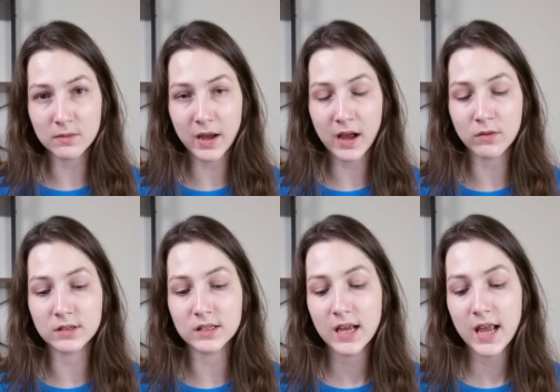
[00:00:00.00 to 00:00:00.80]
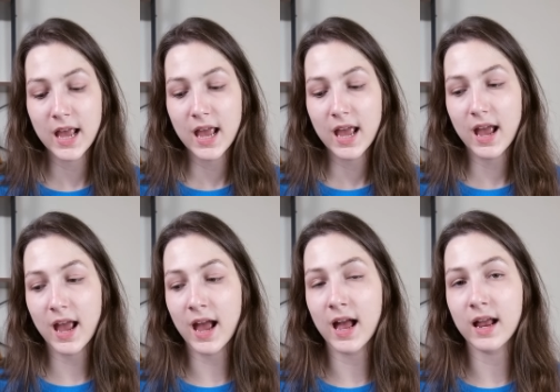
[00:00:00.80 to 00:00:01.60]
pounds,
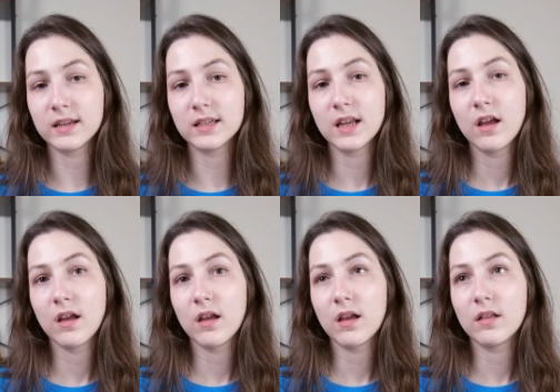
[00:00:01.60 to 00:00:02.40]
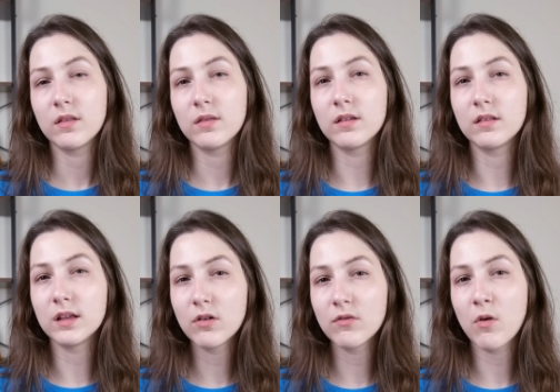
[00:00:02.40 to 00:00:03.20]
and the
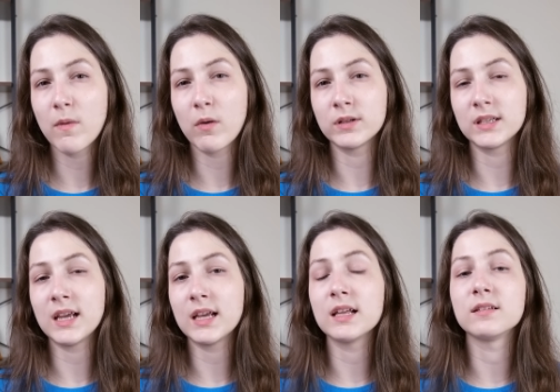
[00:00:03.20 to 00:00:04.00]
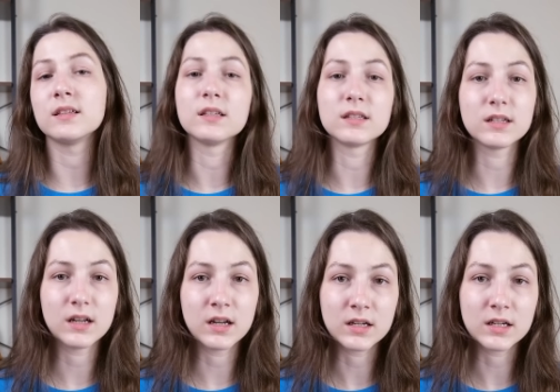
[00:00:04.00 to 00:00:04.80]
Litter Robot was inconsistent
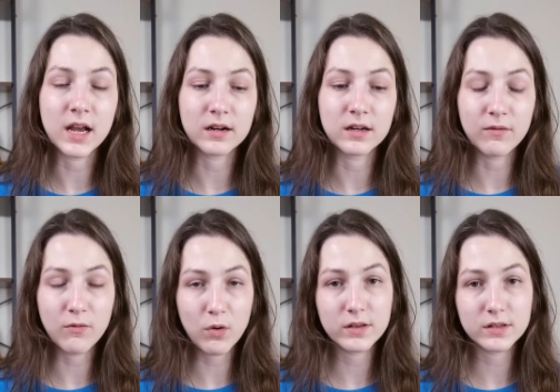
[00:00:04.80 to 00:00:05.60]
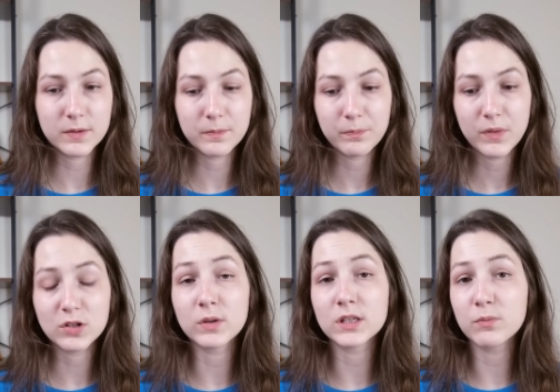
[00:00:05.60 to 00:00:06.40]
in detecting Forrest.
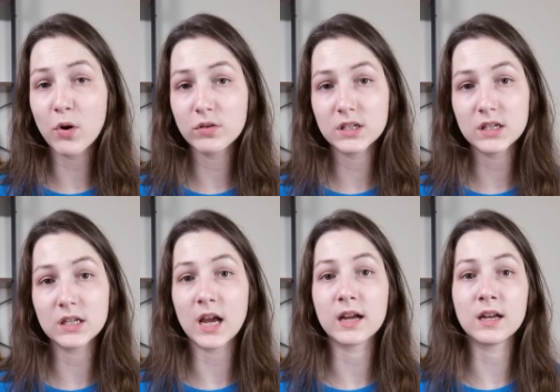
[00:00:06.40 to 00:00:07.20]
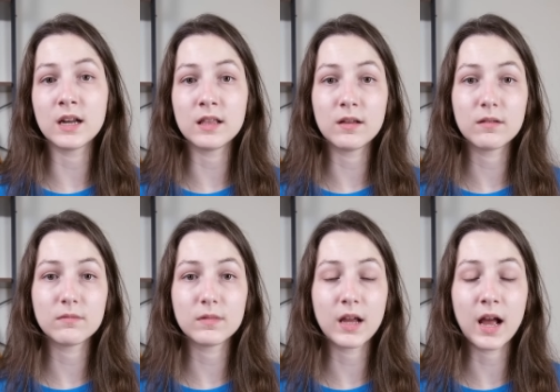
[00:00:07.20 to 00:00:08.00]
So it's supposed to detect any
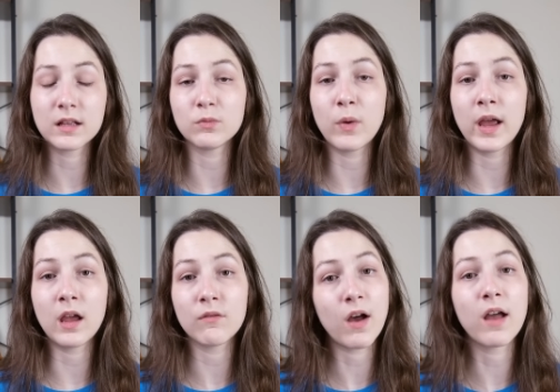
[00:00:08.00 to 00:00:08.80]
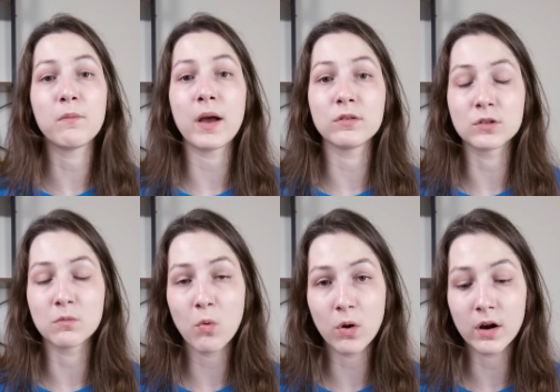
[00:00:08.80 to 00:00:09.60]
cats weighing 5 pounds or
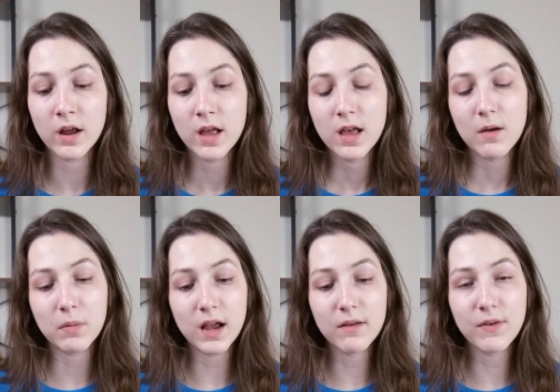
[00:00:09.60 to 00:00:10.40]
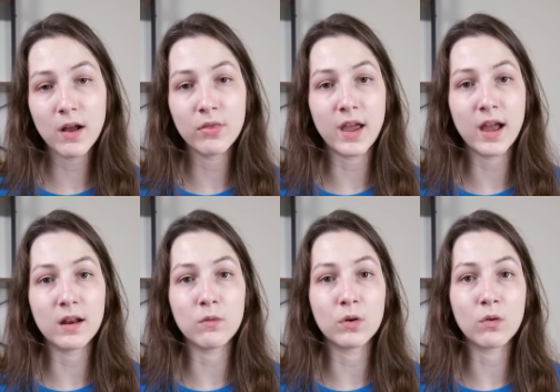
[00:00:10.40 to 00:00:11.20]
more, but I found that
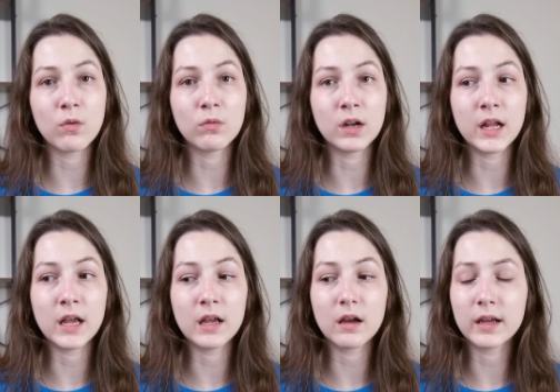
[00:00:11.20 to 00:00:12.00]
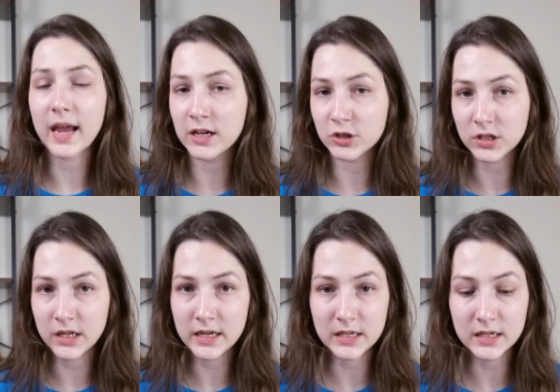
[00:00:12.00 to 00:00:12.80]
it would only
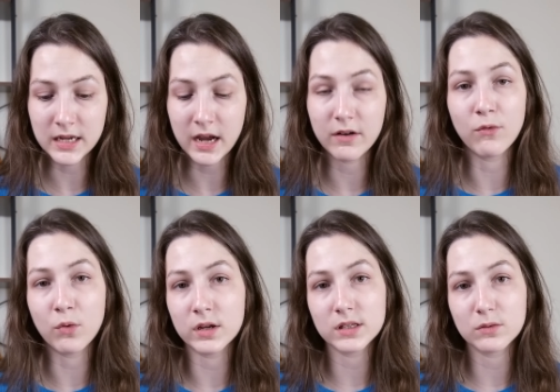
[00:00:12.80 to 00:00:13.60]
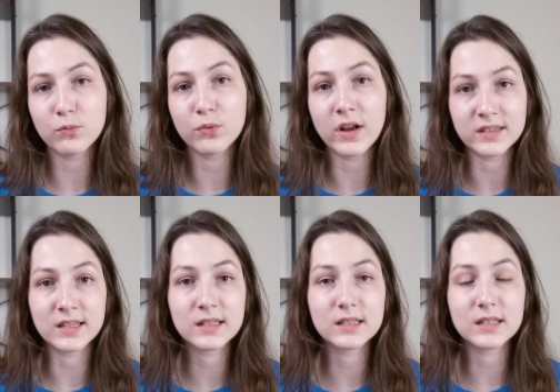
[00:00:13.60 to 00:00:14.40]
occasionally detect Forrest's
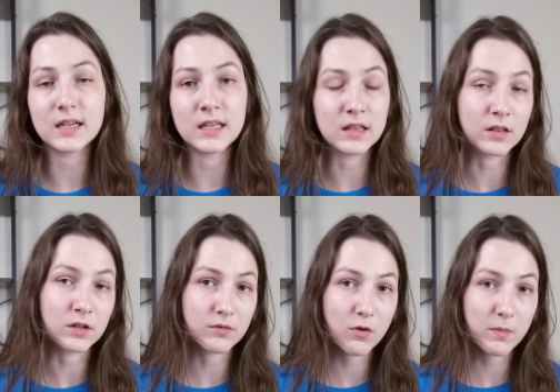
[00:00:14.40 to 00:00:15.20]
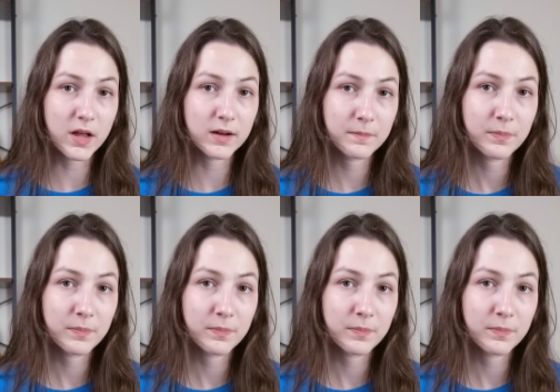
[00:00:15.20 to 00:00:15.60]
presence in the Litter Robot.